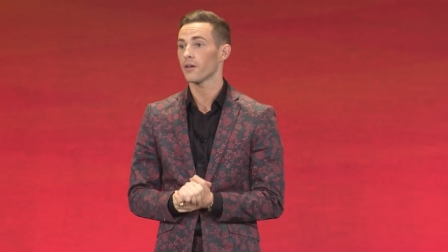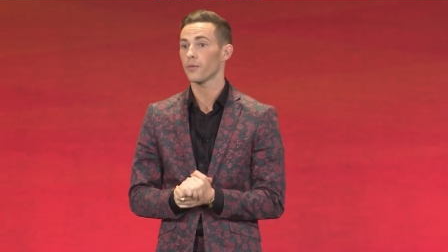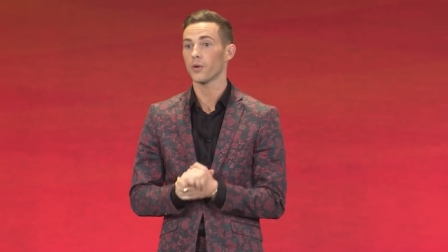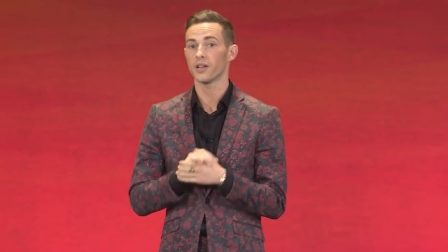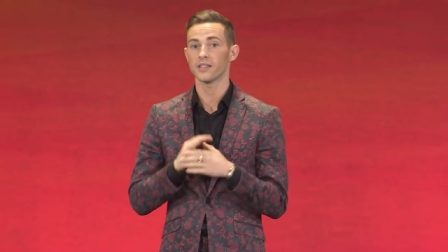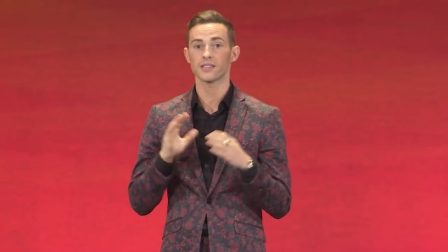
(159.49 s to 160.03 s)

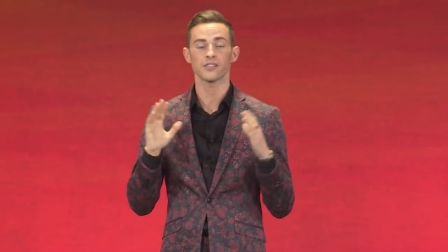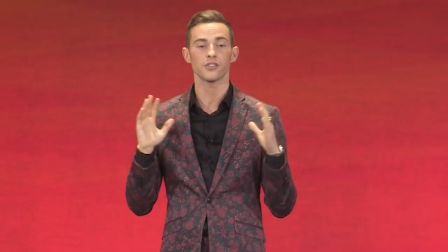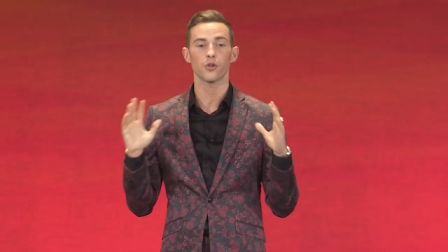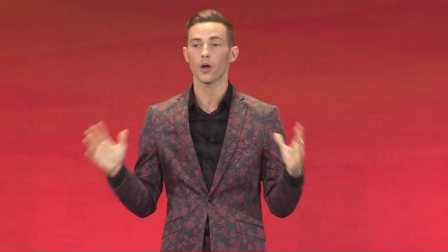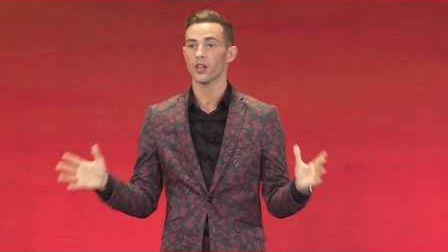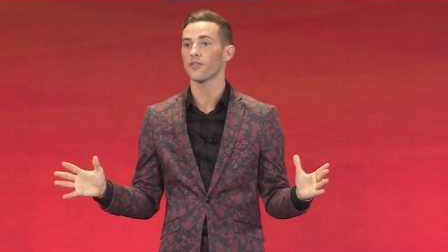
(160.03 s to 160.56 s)
was to
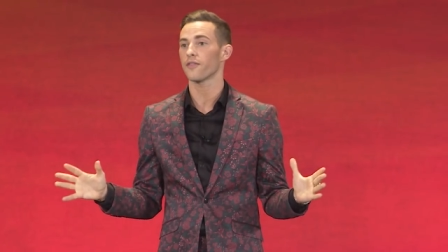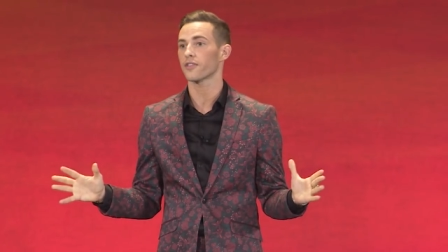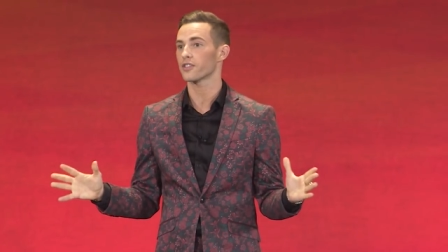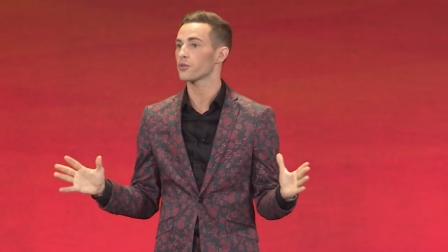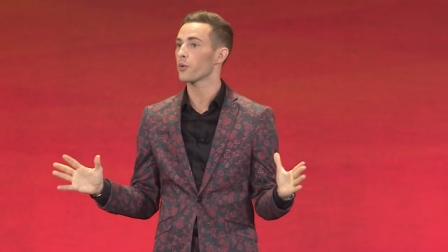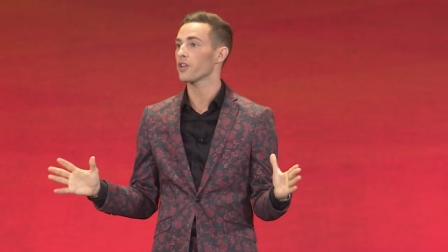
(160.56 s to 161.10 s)
qualify for the
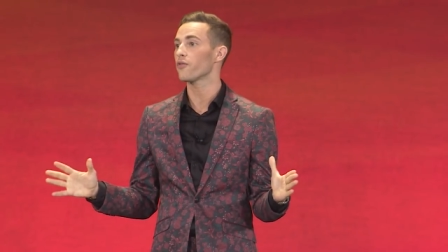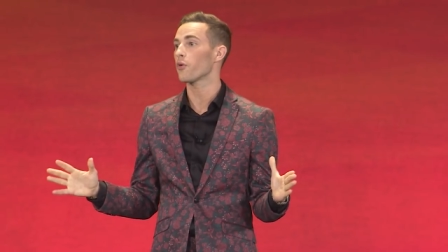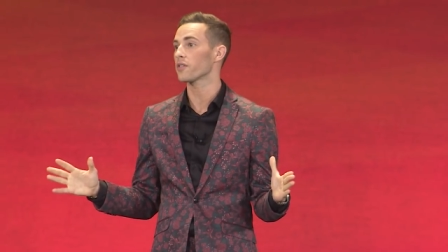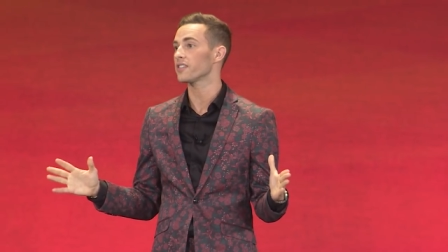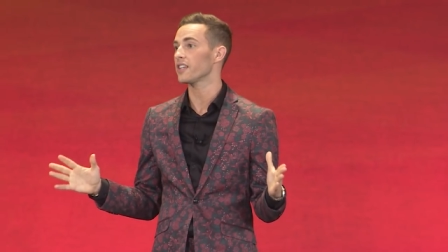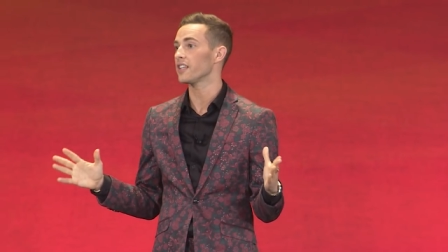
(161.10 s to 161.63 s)

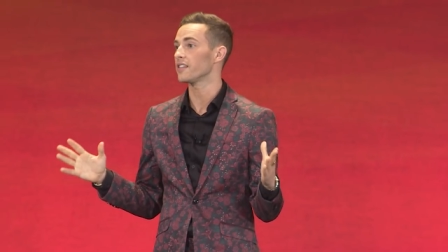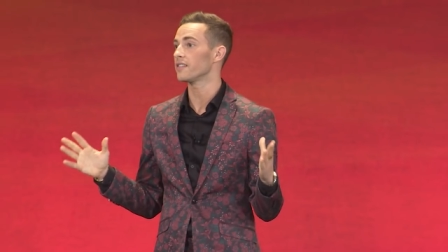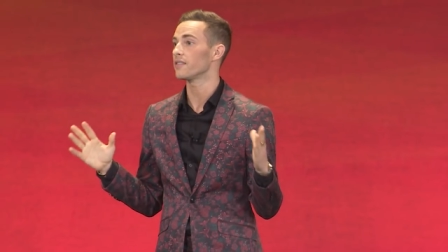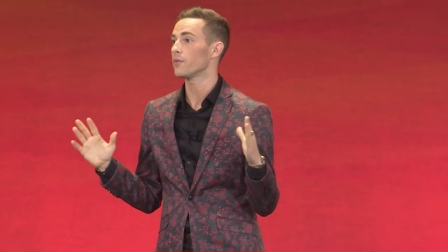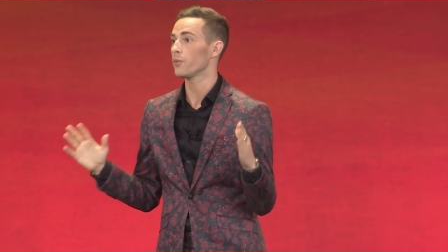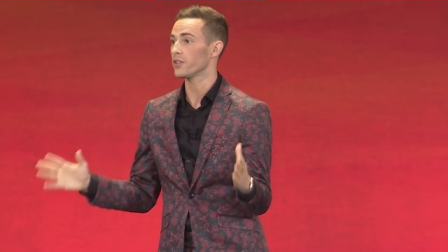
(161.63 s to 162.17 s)
2014
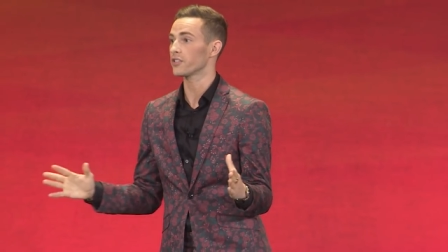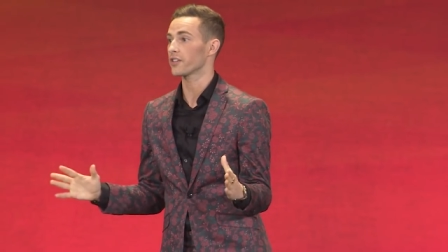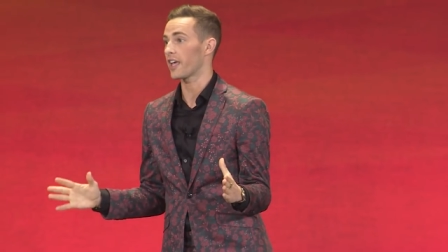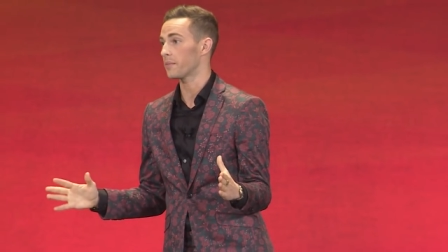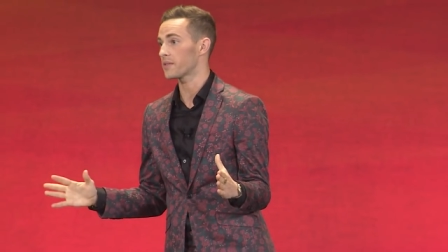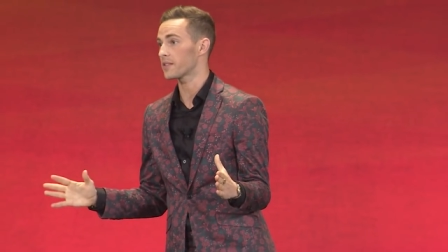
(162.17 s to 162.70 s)
Winter
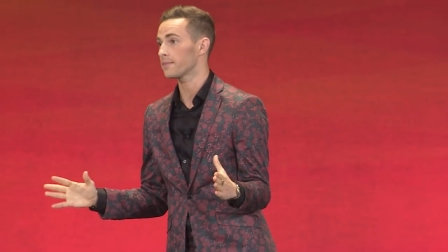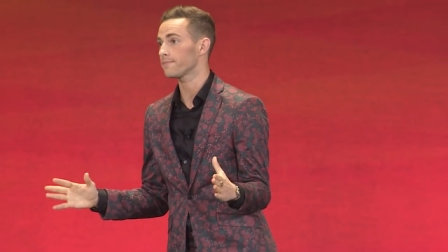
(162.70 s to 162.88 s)
Games.